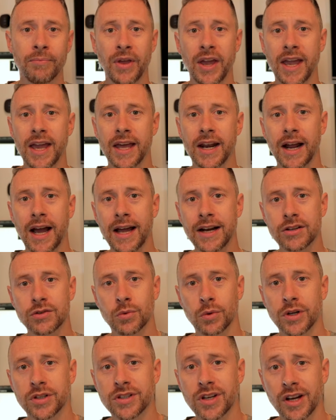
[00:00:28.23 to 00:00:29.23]
And I just
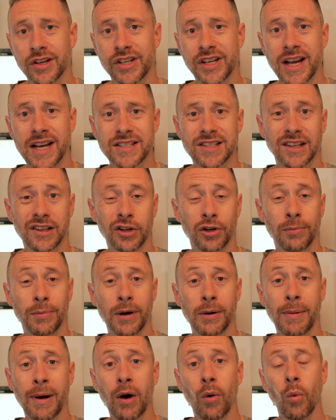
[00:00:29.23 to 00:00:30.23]
want to talk to you guys a little
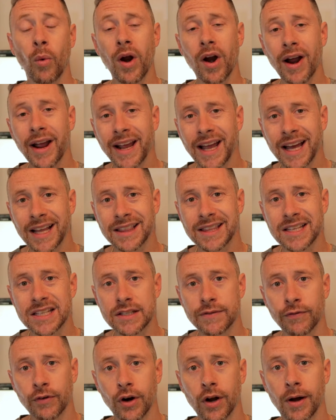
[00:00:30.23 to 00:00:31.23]
bit about where I got
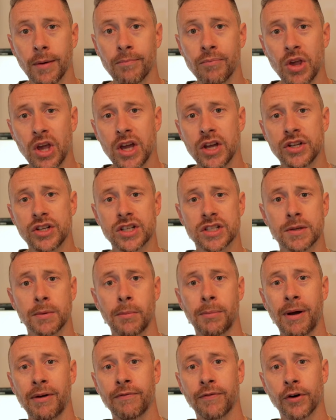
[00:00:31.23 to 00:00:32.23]
this from, just some
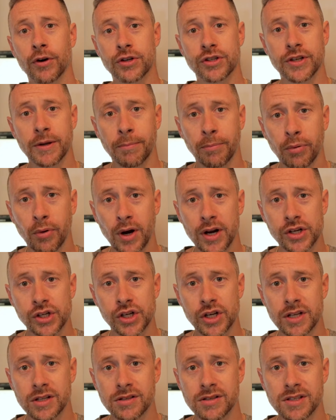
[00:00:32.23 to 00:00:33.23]
of my first
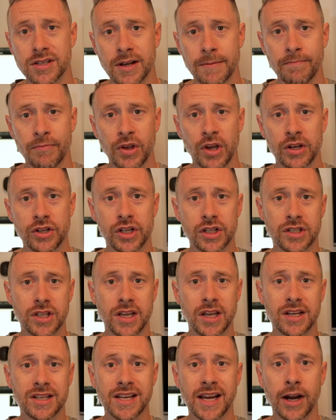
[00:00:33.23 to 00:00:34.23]
impressions, just
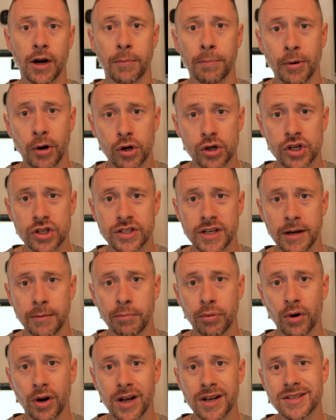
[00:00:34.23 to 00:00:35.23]
the entire
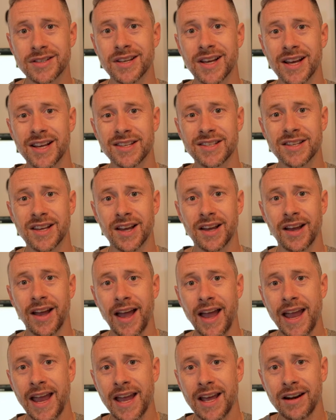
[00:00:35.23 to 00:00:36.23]
purchasing process,
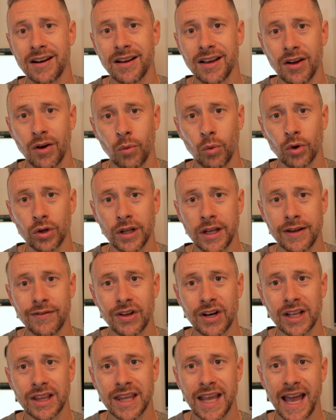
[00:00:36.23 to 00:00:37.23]
and we'll leave
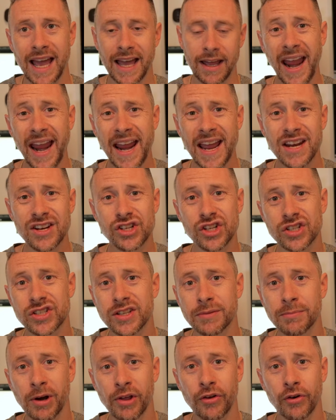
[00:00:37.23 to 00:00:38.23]
it at that. And just
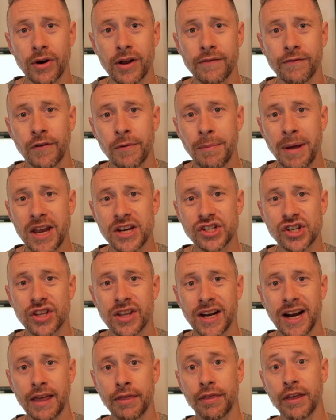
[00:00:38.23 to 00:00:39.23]
some other information
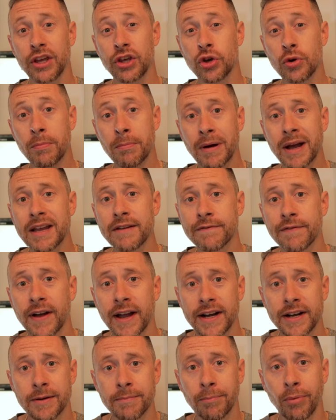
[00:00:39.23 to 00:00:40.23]
that I think you might
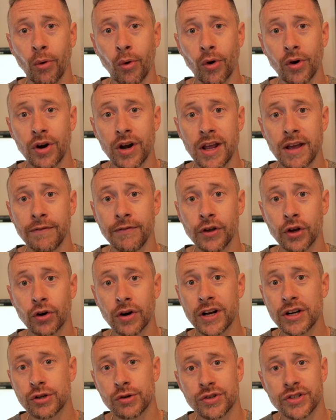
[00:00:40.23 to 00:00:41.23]
find important if
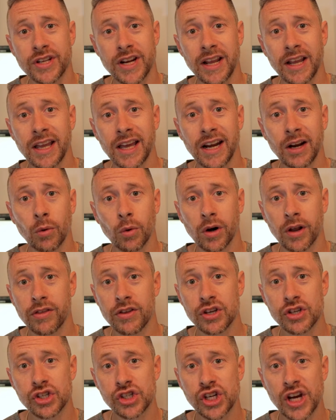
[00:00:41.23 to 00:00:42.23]
you're interested in getting one of
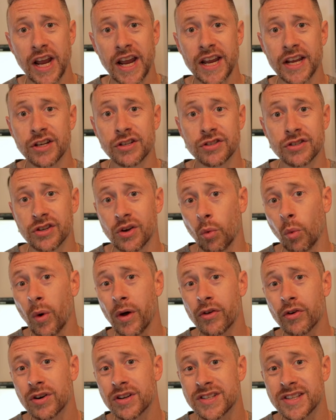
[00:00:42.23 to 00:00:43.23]
these chains,
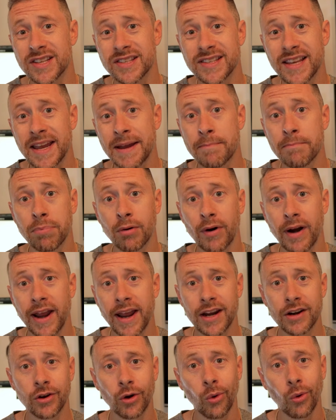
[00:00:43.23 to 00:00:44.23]
whether it's the same
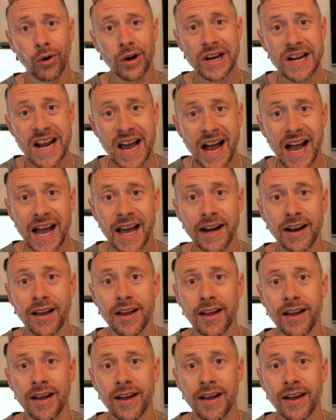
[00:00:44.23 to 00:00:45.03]
brand or not.